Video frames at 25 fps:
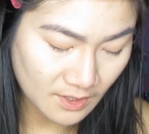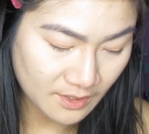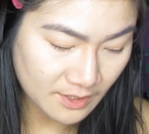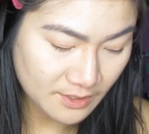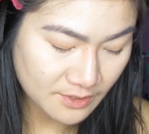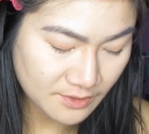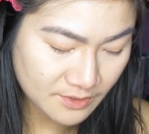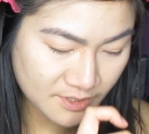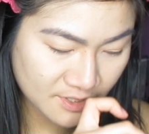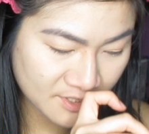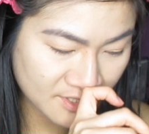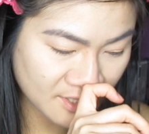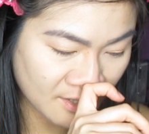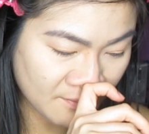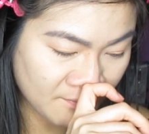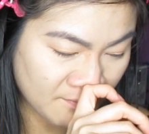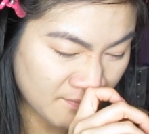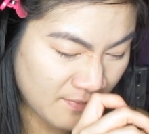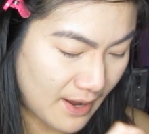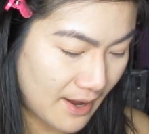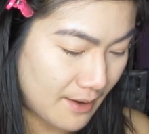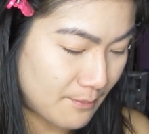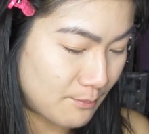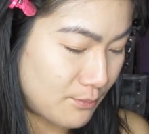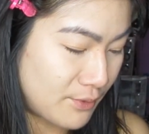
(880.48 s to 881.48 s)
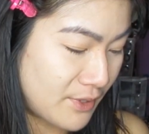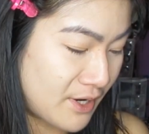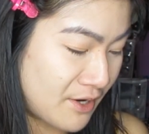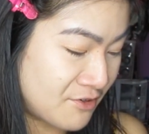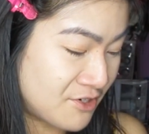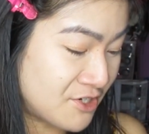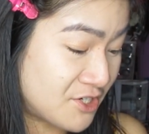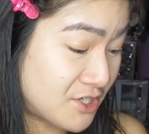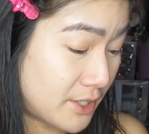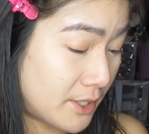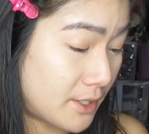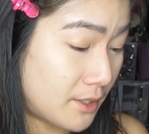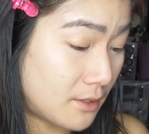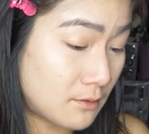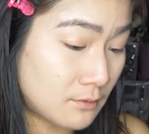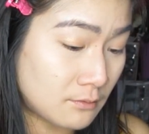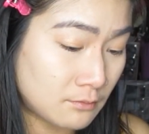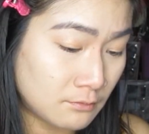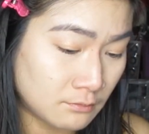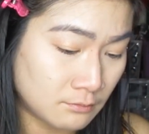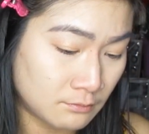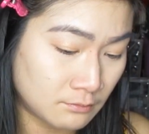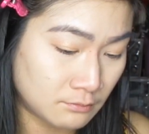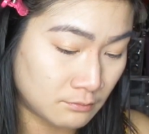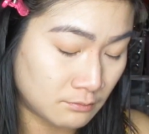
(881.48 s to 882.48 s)
And this is just like a matte brown shade.
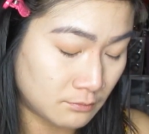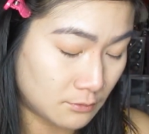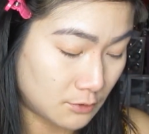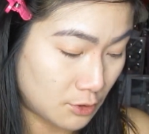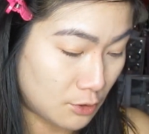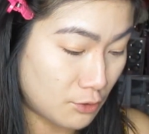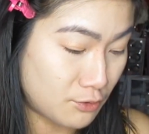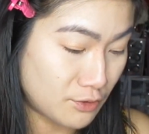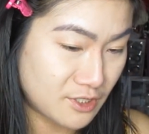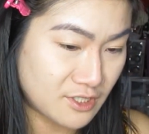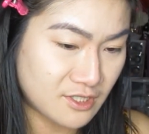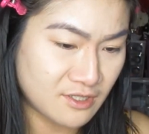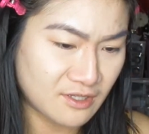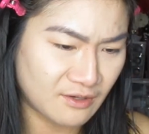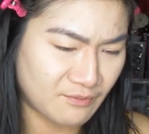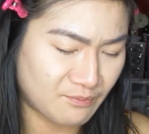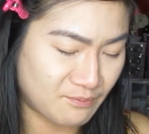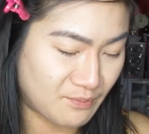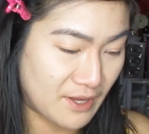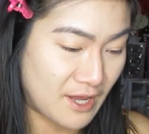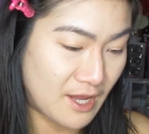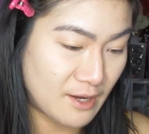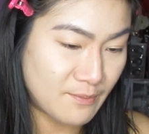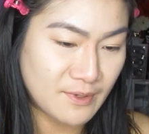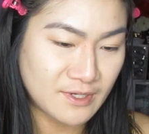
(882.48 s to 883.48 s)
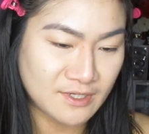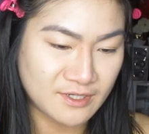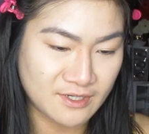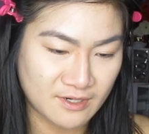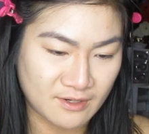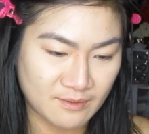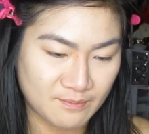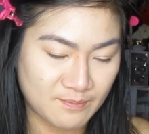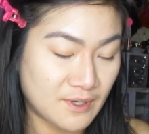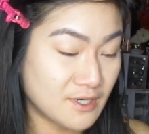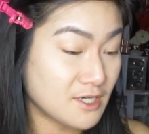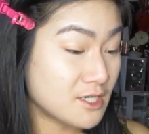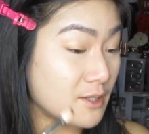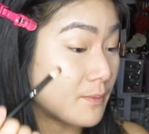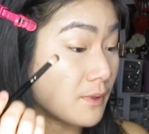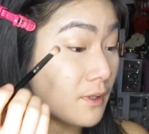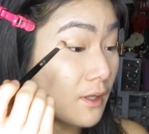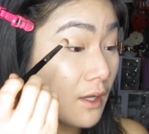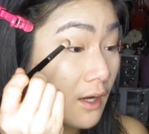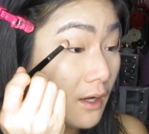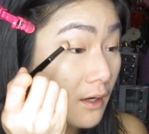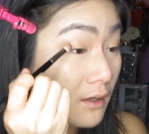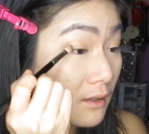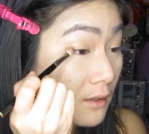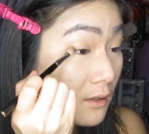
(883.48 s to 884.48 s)
Oh, this is like pigmented. It picked up a
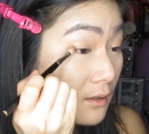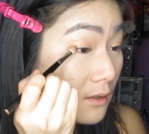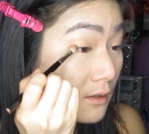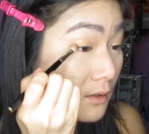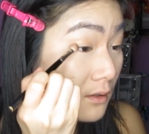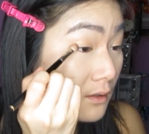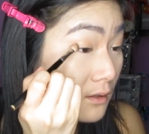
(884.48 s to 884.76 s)
lot.